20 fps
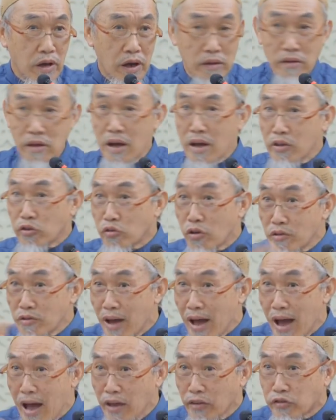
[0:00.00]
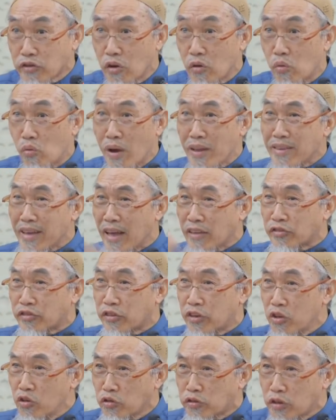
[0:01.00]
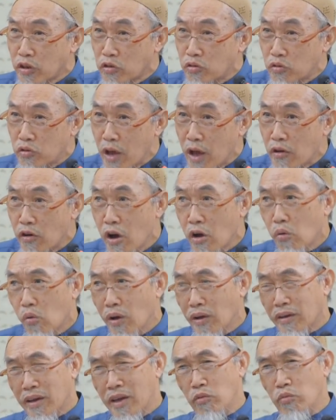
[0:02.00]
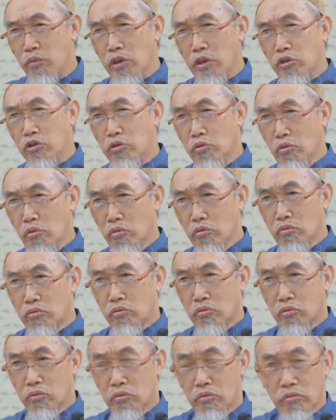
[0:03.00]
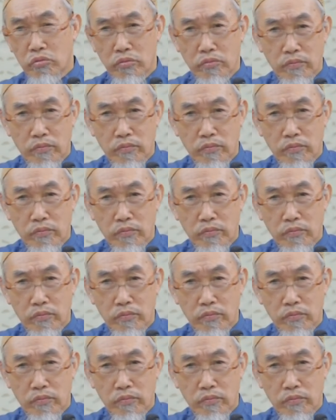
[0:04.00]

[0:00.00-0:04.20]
Allah is going to ask, what excuses do you have? What can we do?